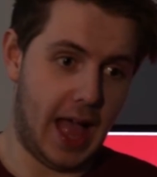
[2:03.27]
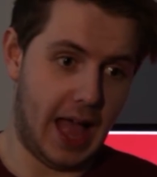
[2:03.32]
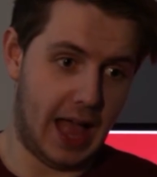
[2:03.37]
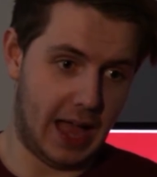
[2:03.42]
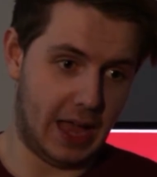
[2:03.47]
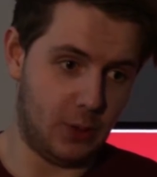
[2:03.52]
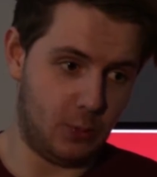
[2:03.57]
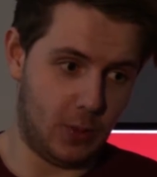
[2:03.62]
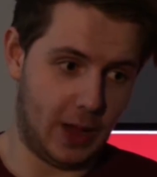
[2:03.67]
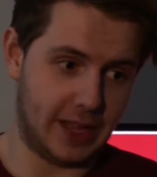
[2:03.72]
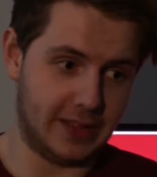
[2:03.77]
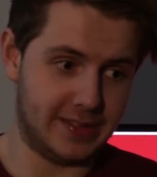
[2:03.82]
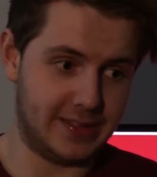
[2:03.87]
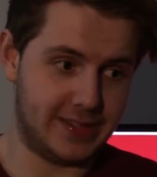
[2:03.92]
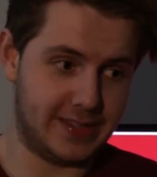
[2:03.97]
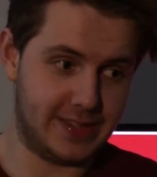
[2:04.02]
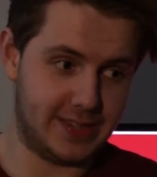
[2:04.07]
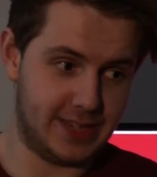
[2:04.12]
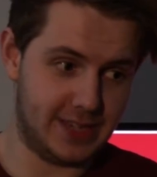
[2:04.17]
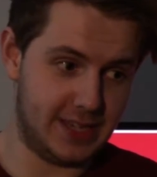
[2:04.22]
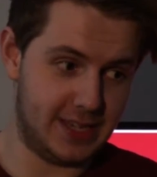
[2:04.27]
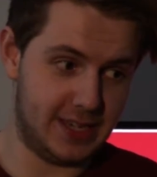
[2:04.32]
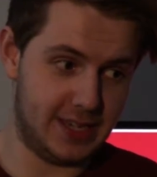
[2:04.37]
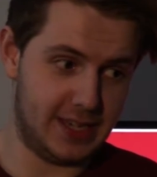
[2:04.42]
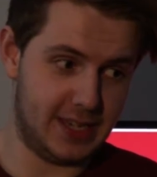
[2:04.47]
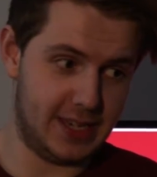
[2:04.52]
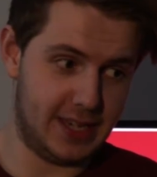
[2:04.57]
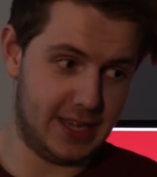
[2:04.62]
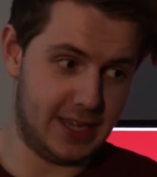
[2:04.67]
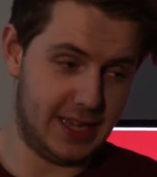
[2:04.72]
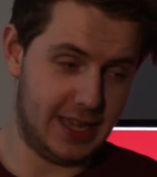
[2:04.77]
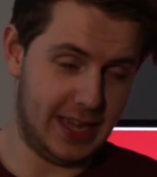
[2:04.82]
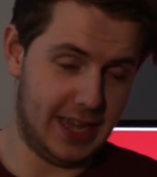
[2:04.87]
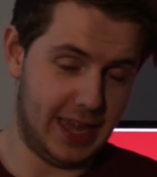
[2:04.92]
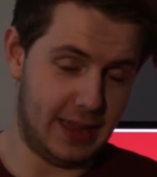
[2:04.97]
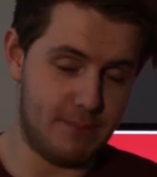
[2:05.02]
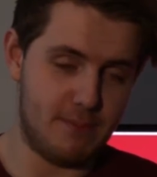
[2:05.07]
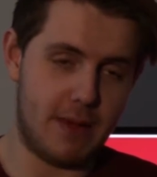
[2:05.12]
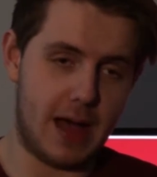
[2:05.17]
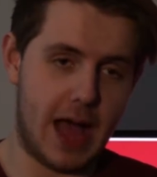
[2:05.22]
I went,
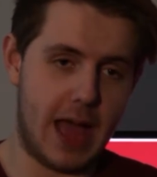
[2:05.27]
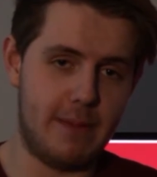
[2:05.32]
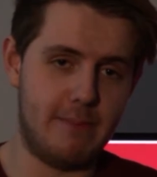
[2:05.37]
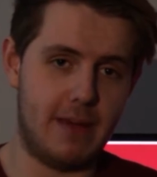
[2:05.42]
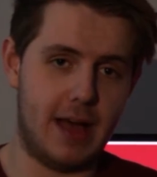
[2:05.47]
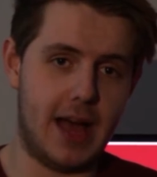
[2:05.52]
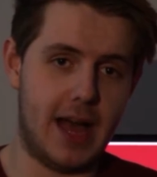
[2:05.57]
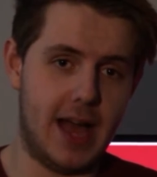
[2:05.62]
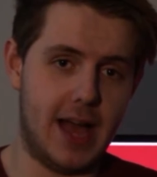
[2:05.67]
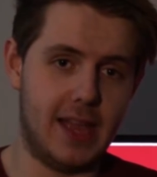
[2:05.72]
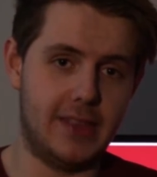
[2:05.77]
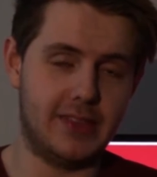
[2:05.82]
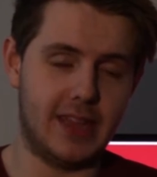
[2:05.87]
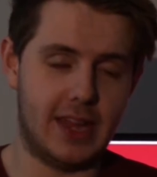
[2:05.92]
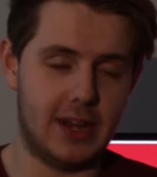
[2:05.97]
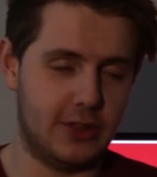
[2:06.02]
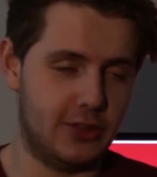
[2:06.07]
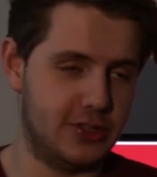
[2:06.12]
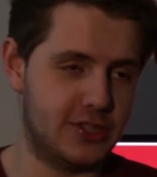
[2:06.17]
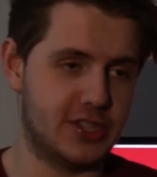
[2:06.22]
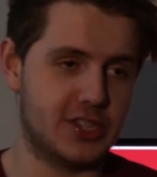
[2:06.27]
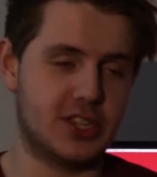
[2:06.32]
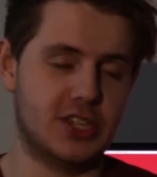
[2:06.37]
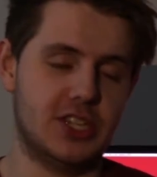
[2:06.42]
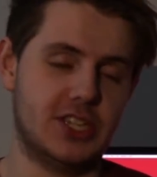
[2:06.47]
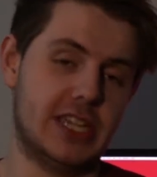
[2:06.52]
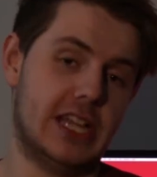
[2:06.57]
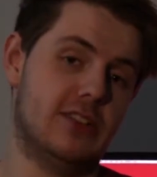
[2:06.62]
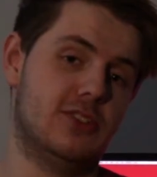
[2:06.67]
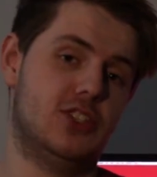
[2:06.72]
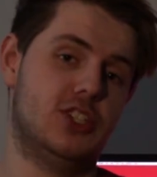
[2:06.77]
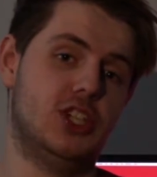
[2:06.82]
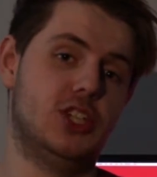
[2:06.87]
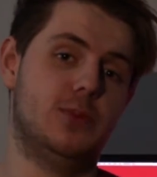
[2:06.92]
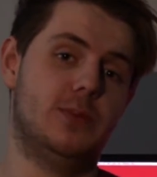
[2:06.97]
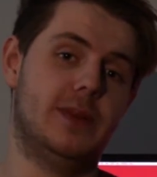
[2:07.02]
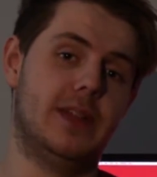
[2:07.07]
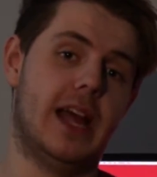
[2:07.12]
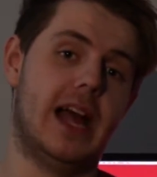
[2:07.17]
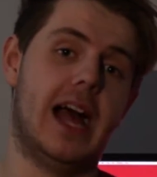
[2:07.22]
in my mind, I know this is going to sound
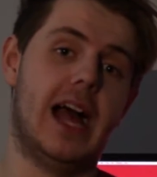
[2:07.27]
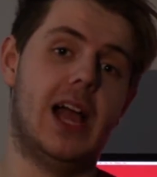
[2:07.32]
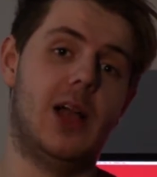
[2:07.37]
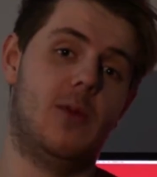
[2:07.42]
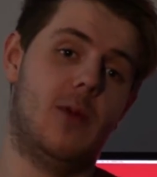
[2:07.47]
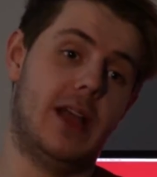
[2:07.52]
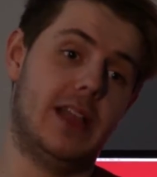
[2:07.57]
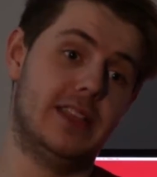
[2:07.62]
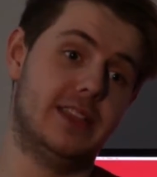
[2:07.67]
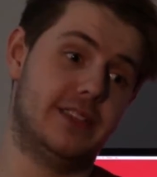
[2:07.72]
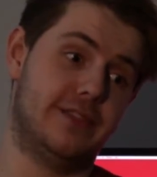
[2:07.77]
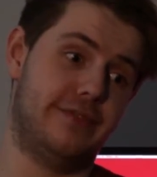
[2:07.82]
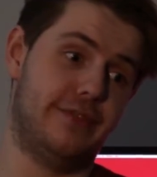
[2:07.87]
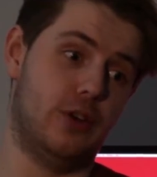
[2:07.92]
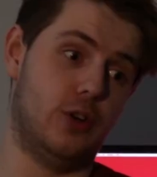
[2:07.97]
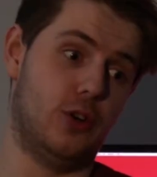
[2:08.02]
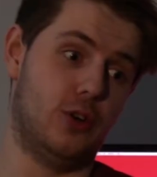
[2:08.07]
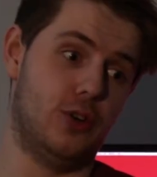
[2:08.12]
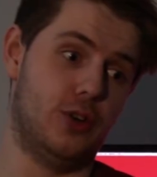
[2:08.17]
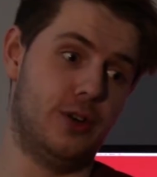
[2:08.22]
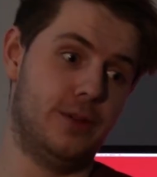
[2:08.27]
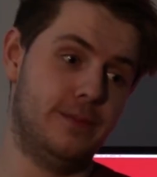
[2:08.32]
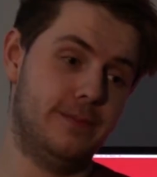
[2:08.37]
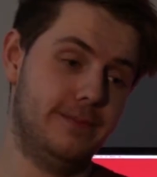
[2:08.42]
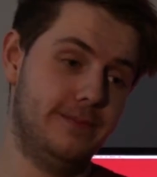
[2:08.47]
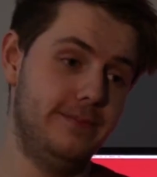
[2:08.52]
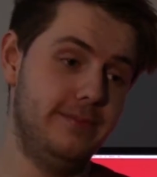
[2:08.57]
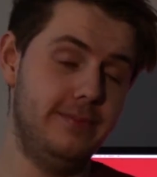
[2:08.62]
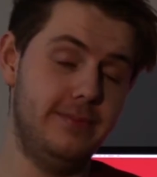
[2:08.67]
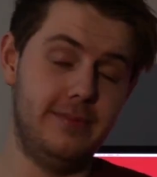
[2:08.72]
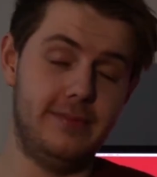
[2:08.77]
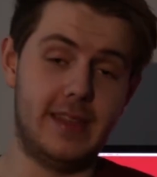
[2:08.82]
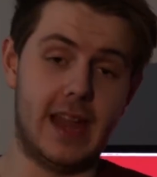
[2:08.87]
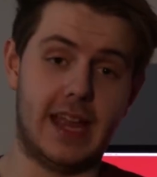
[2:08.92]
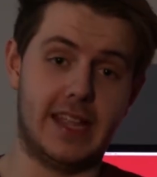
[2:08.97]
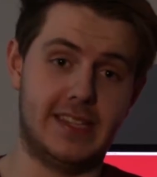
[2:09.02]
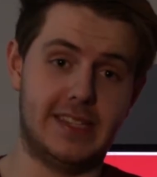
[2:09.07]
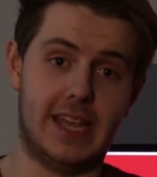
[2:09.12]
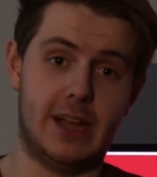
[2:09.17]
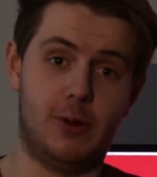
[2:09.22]
stupid, I went for
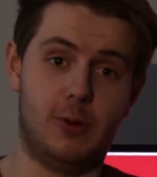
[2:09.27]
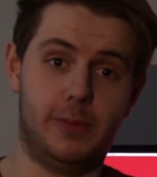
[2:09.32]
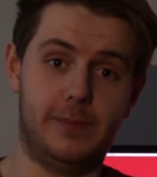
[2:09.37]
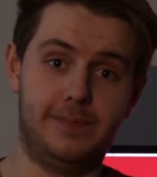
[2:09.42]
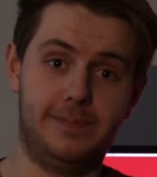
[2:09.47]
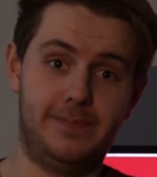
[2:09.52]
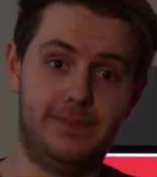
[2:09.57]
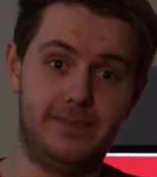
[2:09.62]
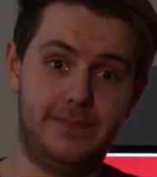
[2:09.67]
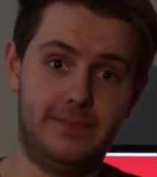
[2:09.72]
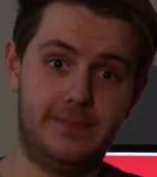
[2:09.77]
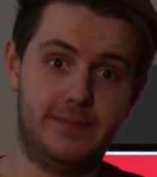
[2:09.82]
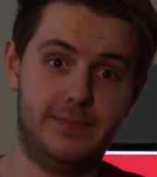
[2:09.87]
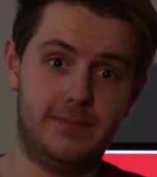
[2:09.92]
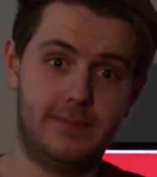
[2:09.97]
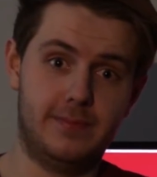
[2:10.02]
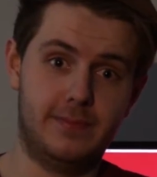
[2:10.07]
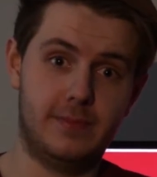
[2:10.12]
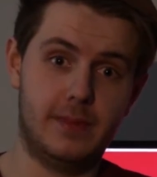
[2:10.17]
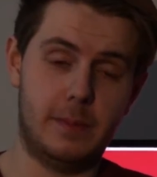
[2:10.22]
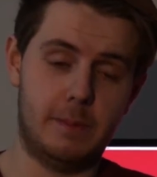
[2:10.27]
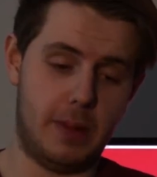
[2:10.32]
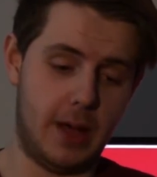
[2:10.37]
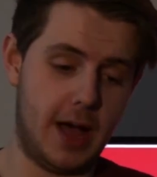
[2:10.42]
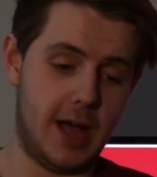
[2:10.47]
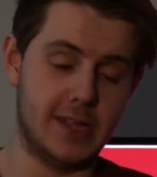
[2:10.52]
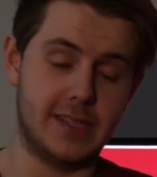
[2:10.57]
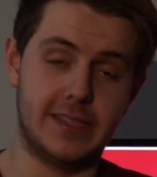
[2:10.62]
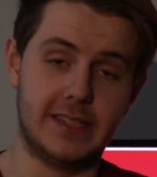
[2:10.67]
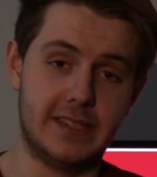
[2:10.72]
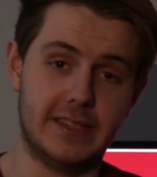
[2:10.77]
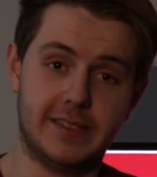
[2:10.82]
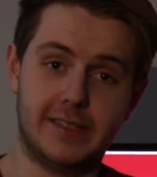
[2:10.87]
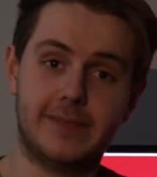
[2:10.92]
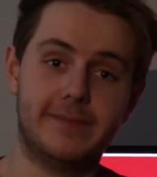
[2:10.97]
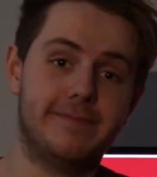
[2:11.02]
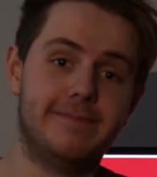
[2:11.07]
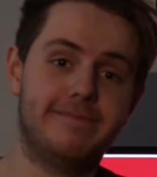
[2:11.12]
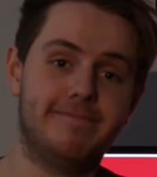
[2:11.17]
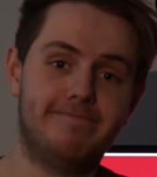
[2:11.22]
nights out,
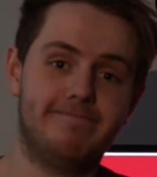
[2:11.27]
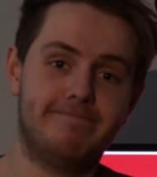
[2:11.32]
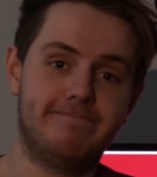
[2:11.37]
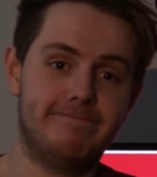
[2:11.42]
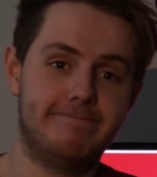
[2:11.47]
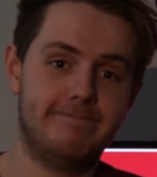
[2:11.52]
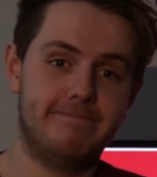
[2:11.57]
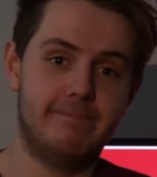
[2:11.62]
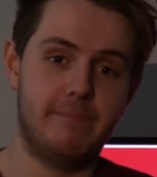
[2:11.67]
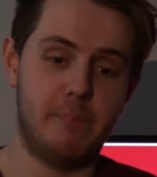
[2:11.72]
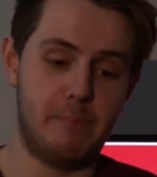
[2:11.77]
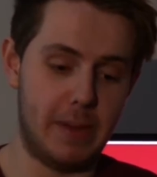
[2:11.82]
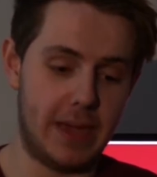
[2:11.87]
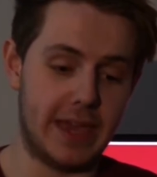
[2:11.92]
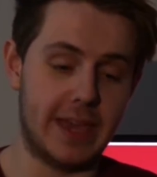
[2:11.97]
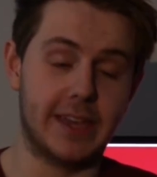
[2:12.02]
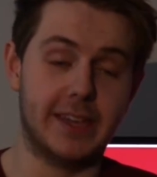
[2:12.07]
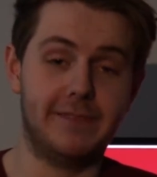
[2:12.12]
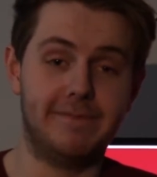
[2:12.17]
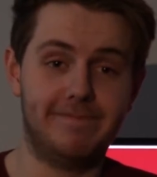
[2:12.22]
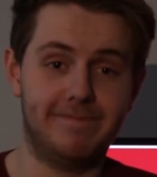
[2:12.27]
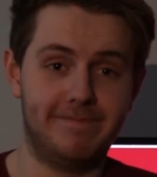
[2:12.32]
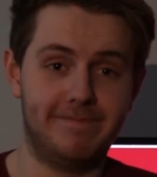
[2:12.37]
parties, beer,